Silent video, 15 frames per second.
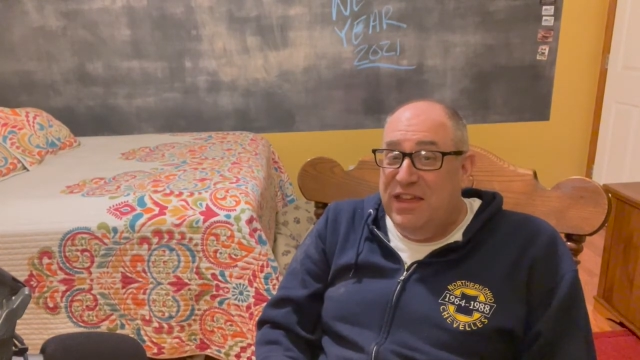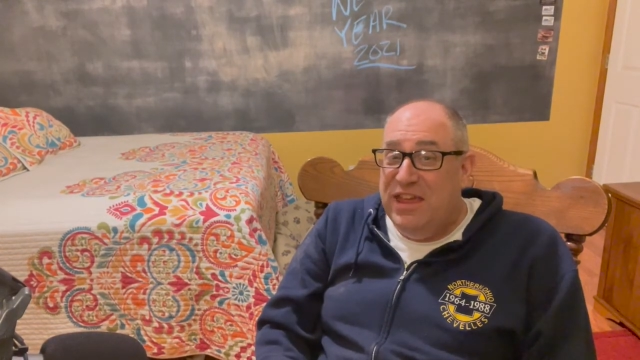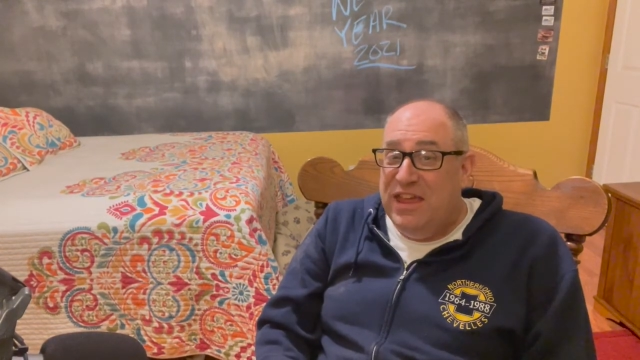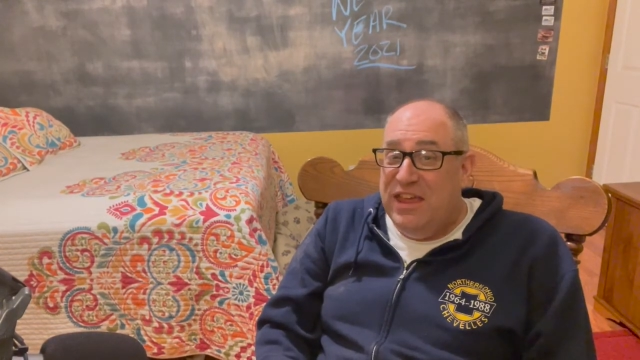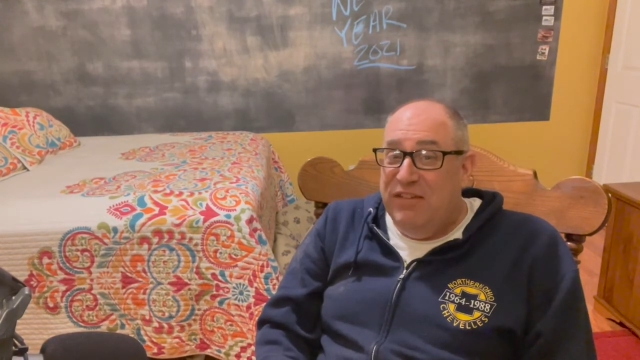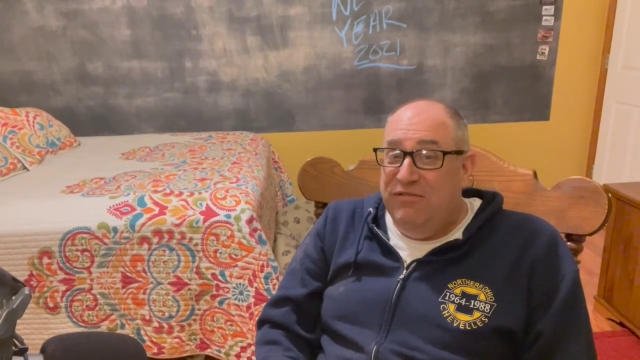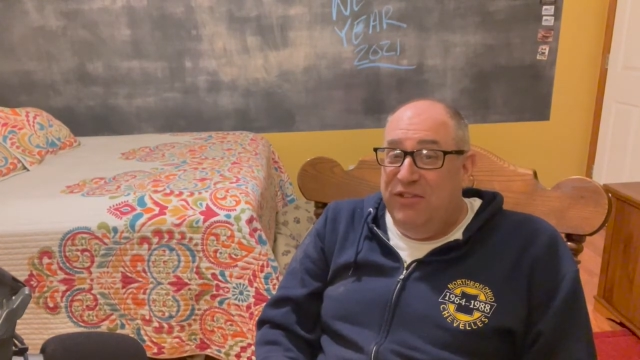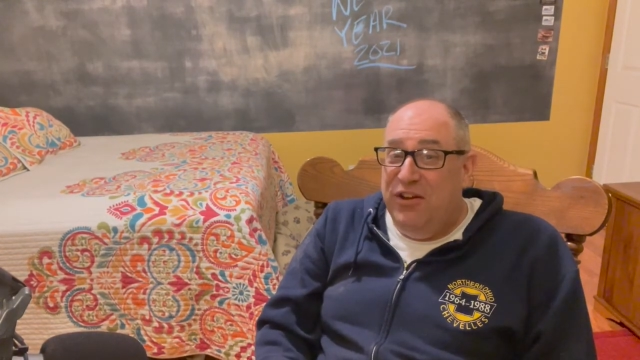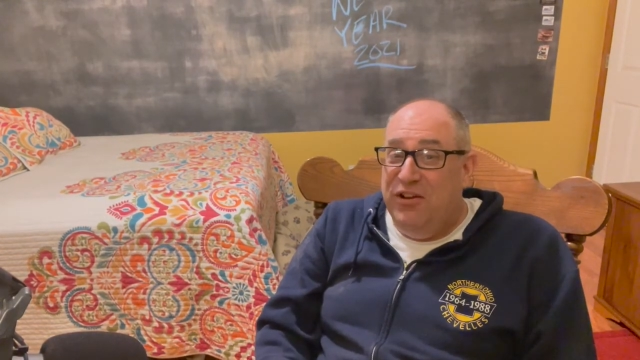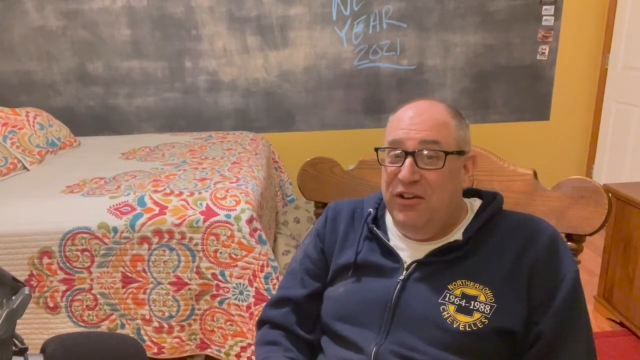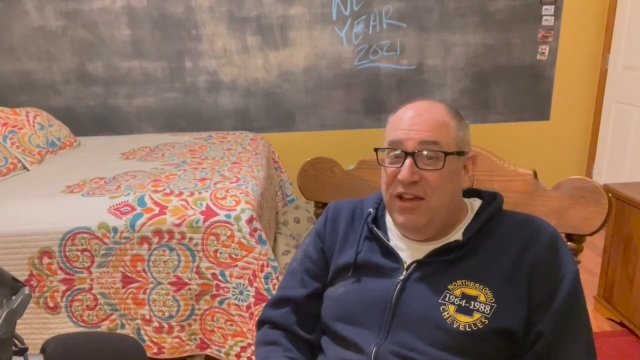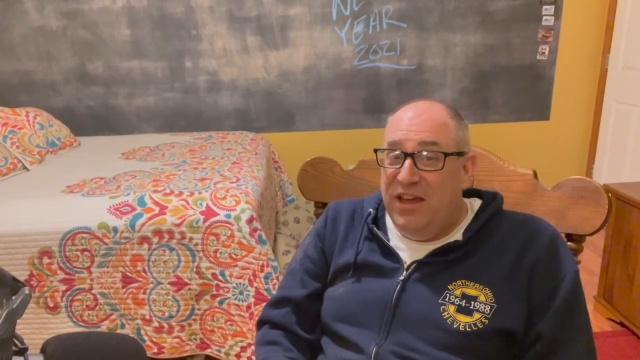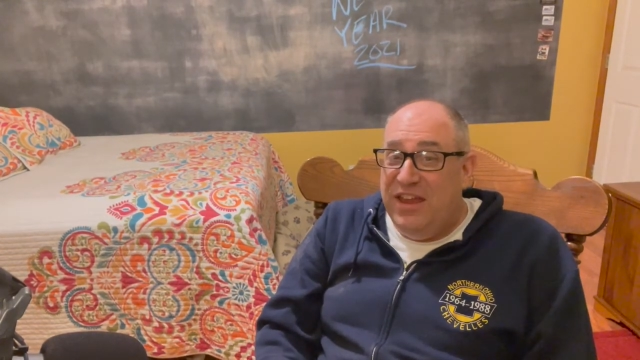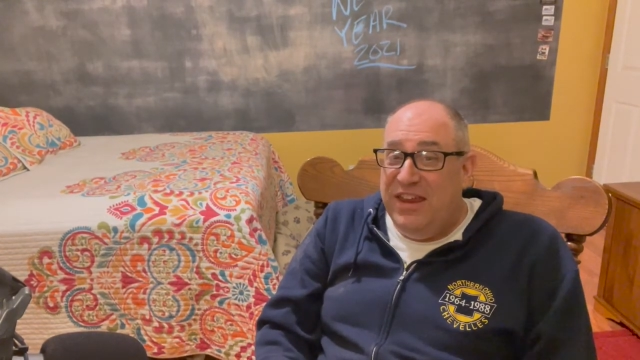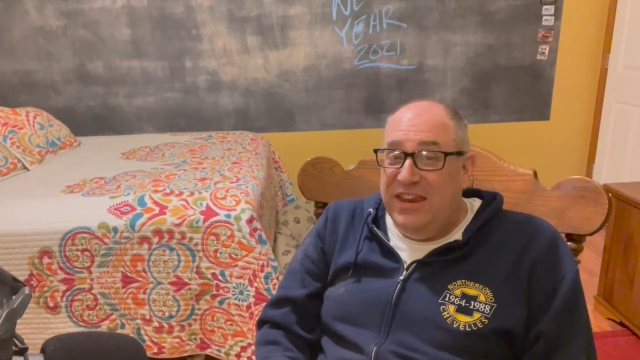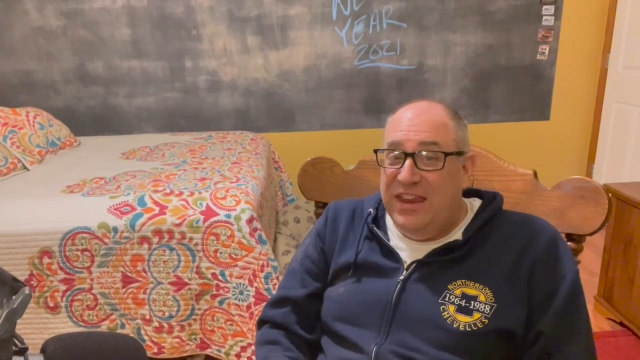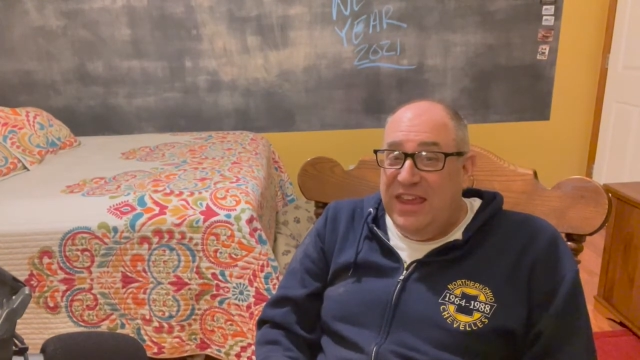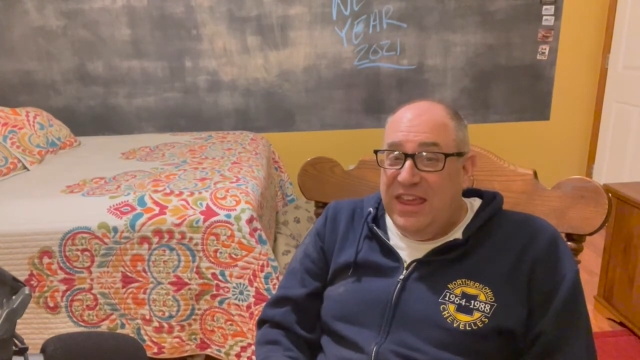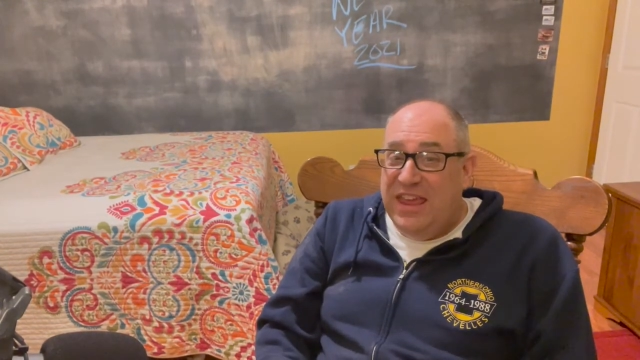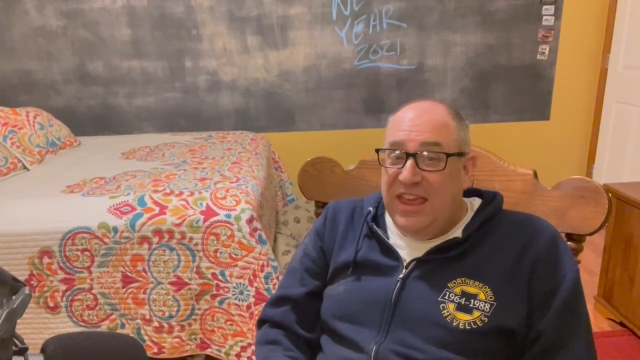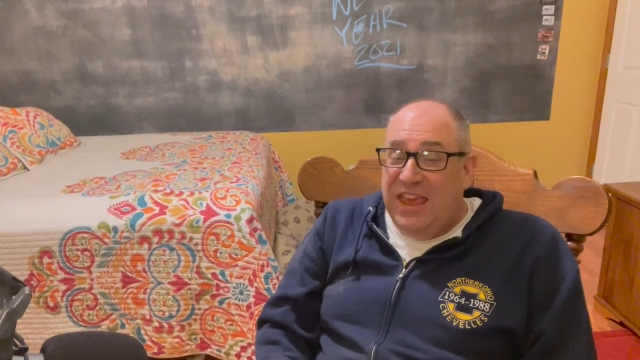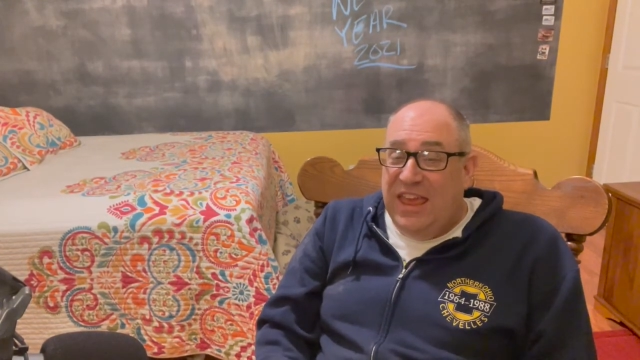Fahrenheit,
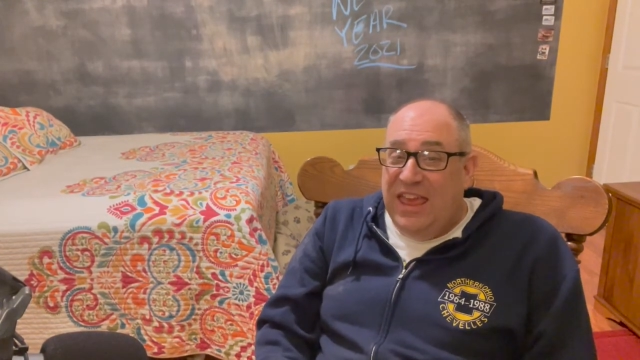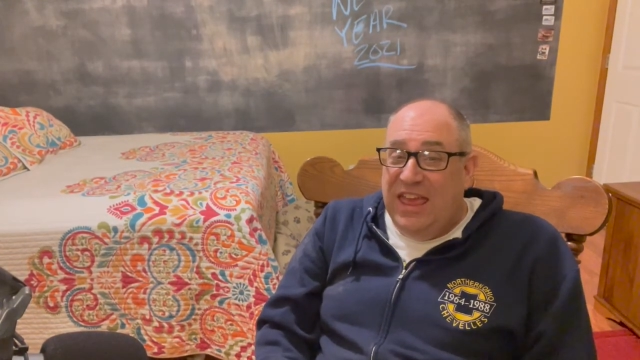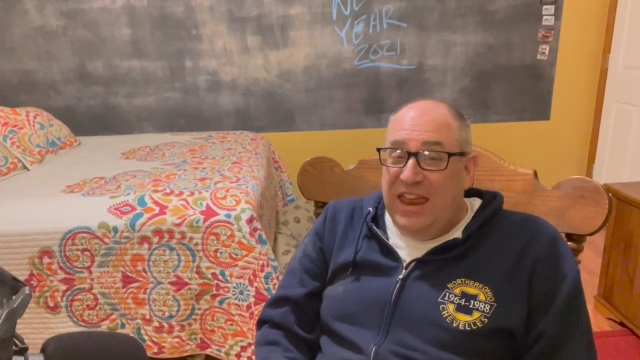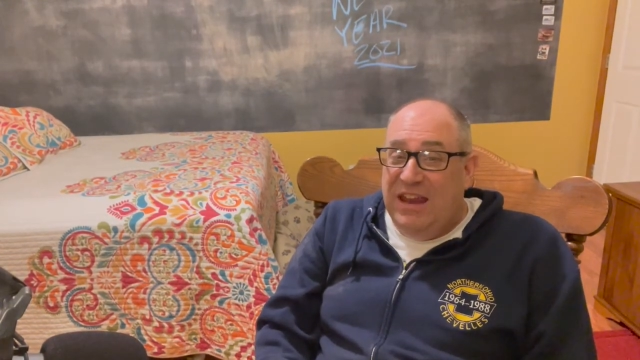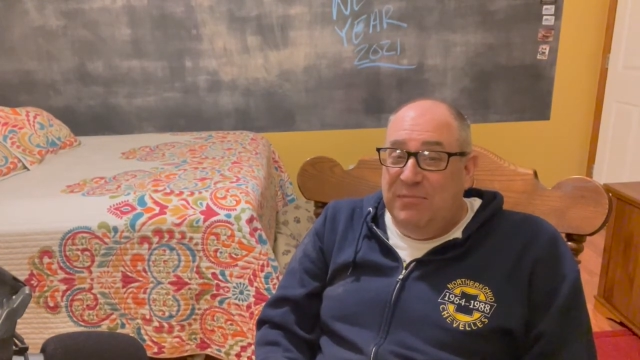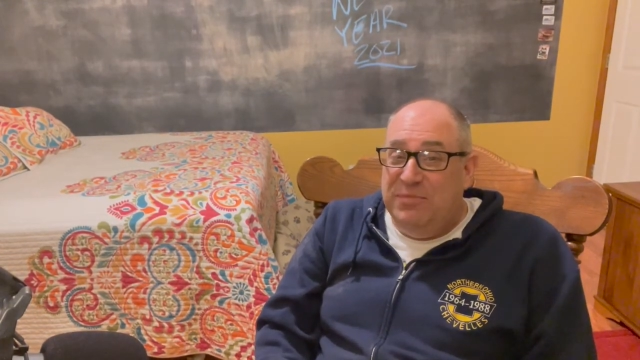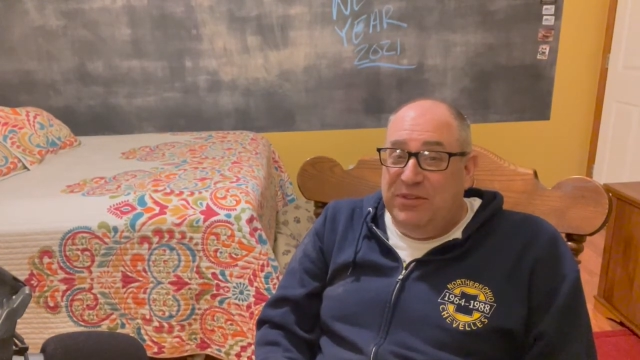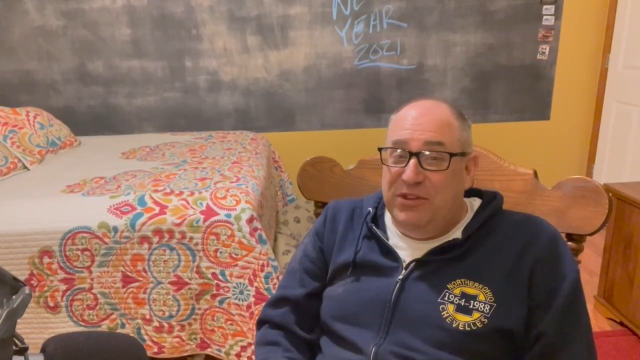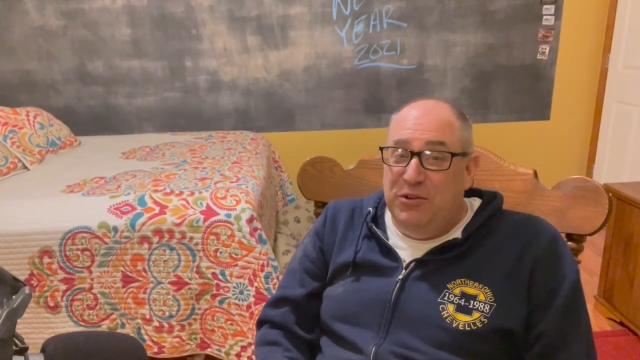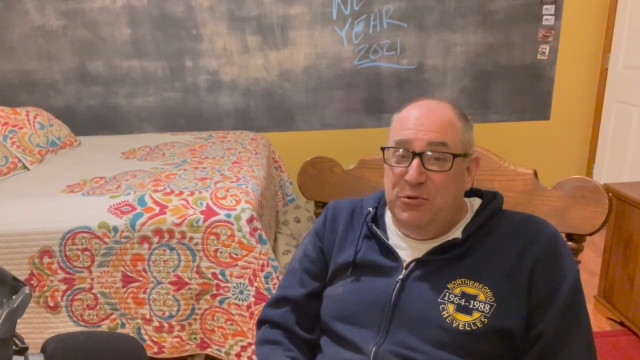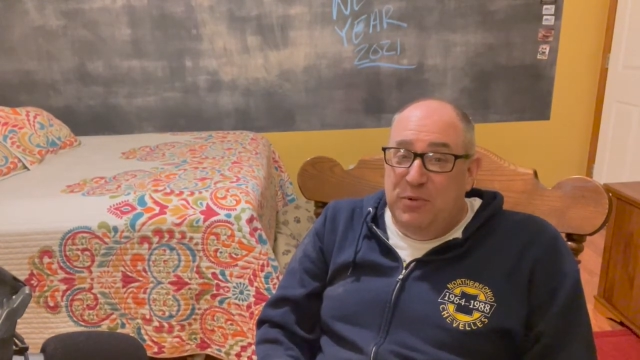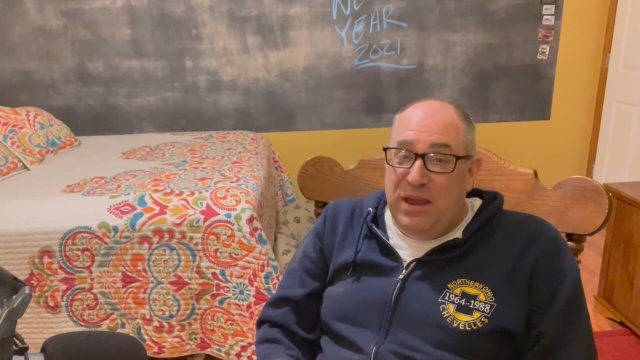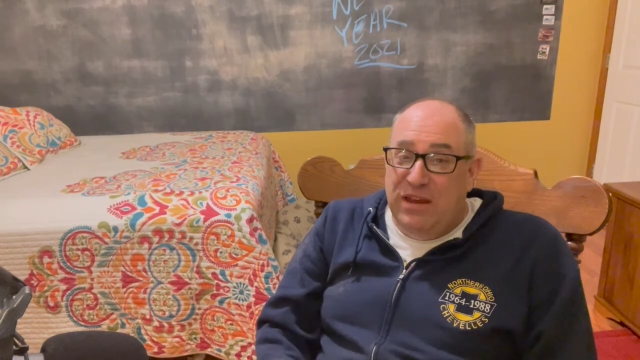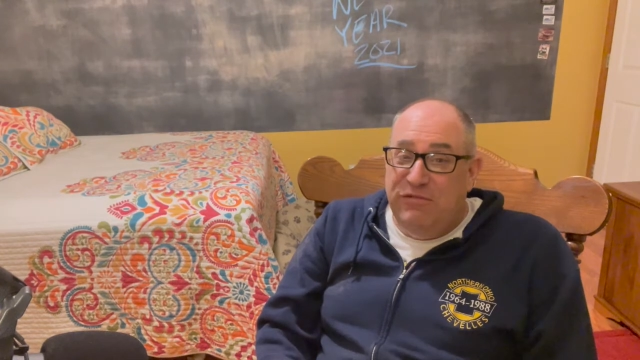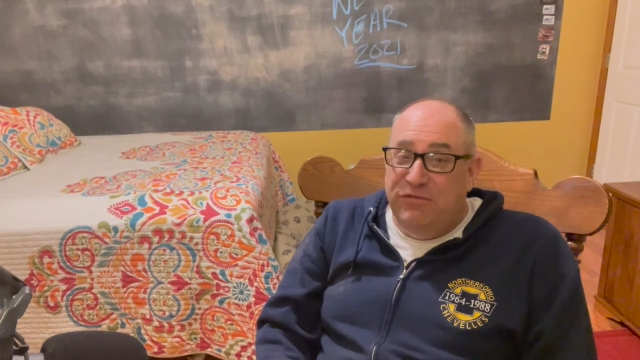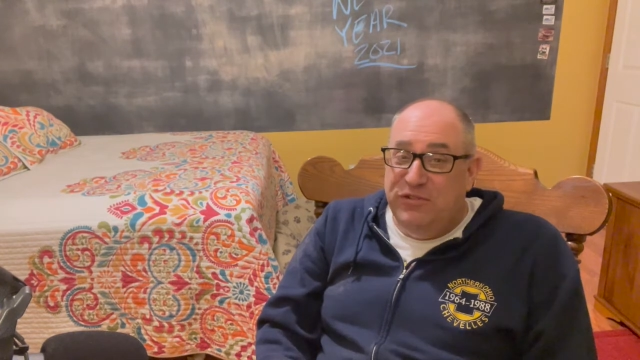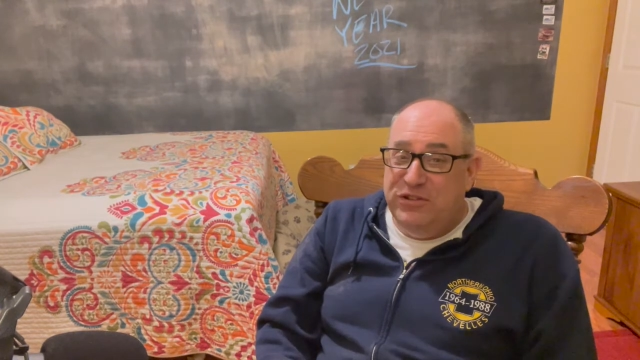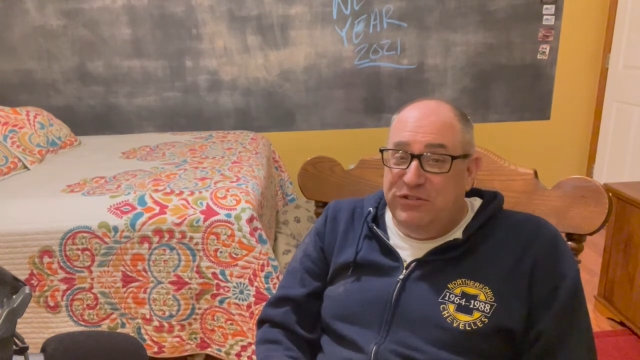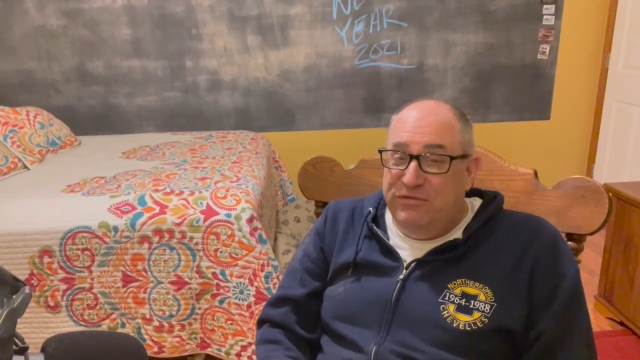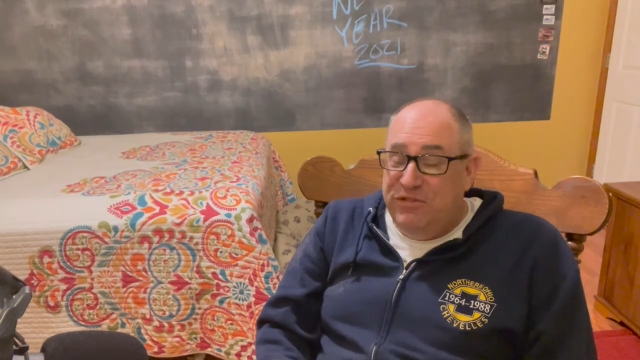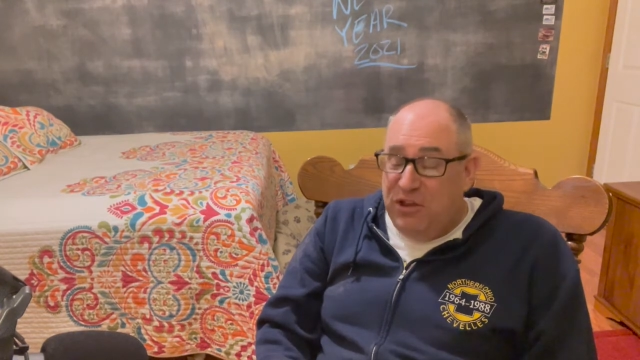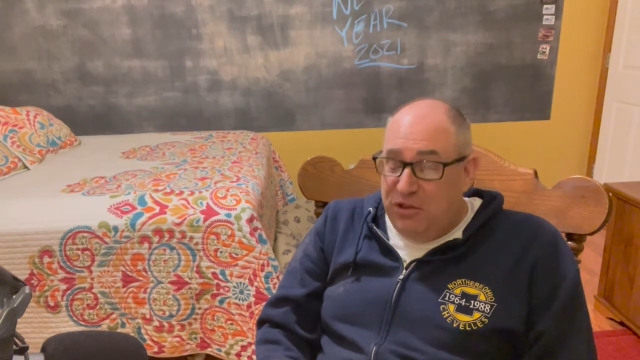and I'm still waiting for
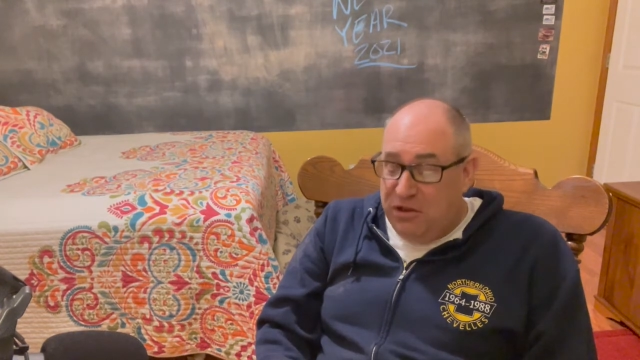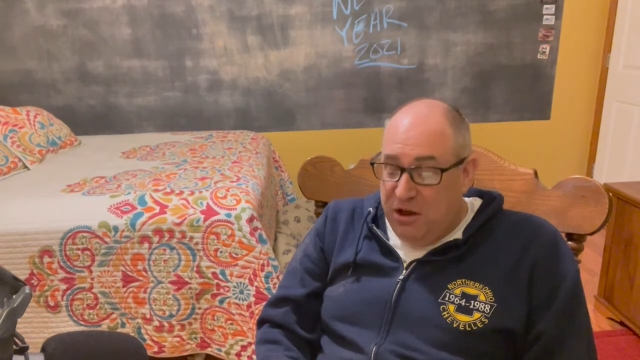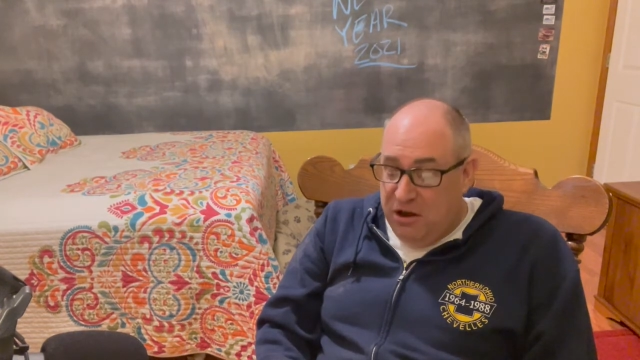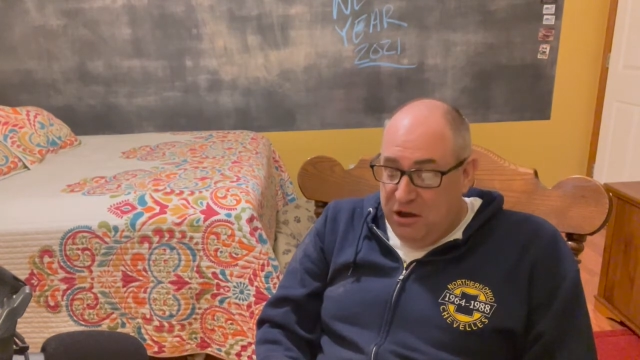Chevelle